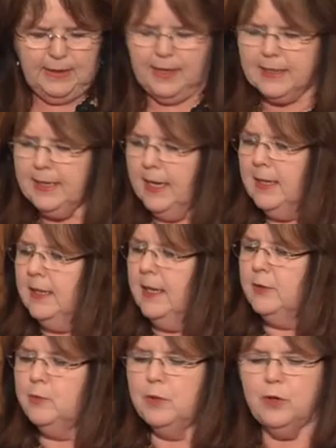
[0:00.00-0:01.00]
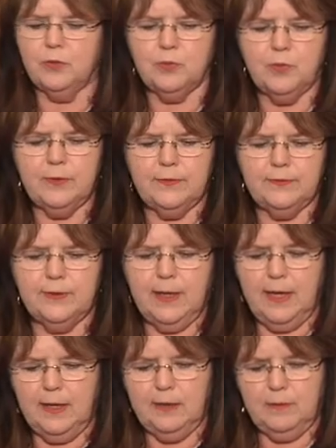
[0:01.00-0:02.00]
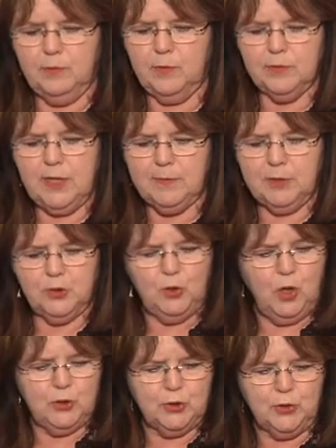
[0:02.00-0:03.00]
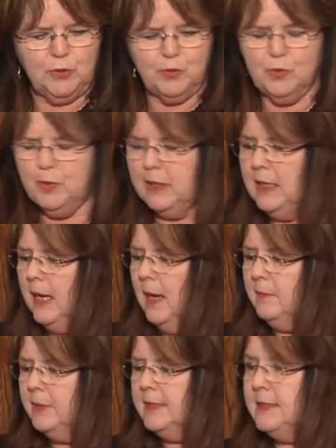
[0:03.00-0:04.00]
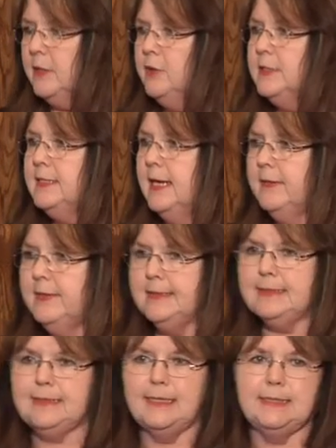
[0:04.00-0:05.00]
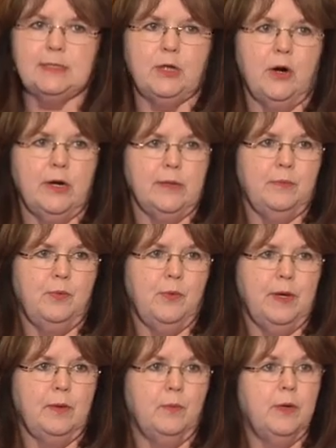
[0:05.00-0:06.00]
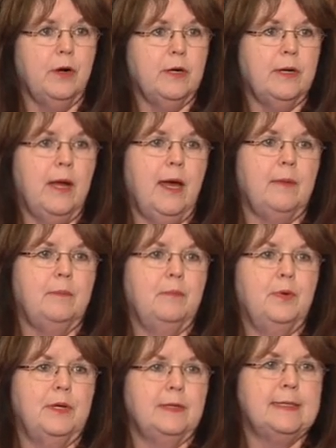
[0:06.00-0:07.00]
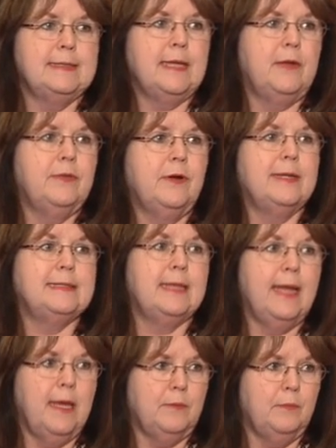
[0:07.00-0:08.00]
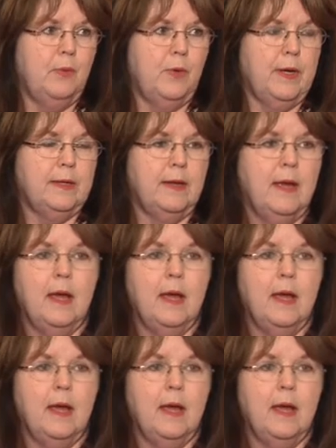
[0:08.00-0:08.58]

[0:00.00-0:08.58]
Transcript: Again, as we go through this today, and it won't take me too long to go through it, please understand this is a starting point. We are not putting this out there as an end point.